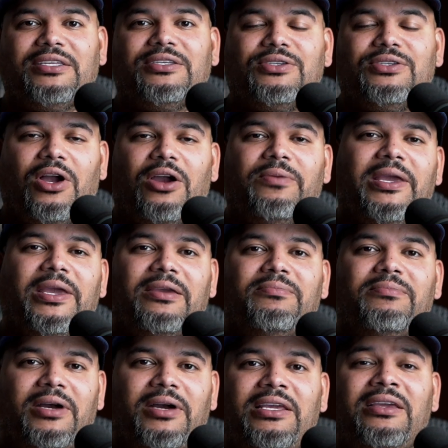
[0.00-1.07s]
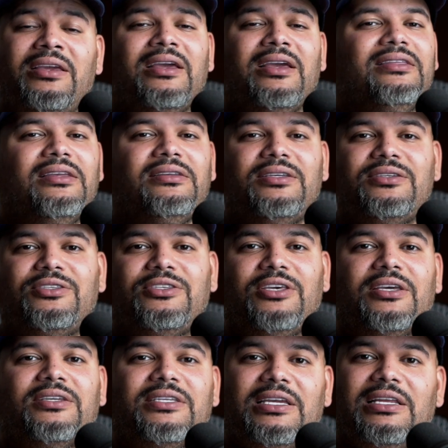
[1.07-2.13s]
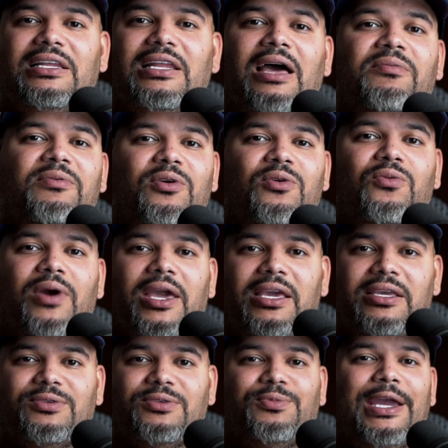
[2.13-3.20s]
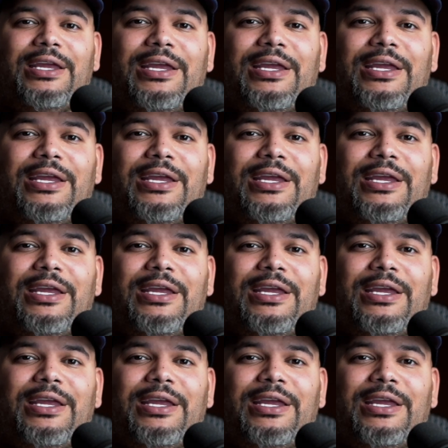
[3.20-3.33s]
to start making money. This is just 11 ways. Right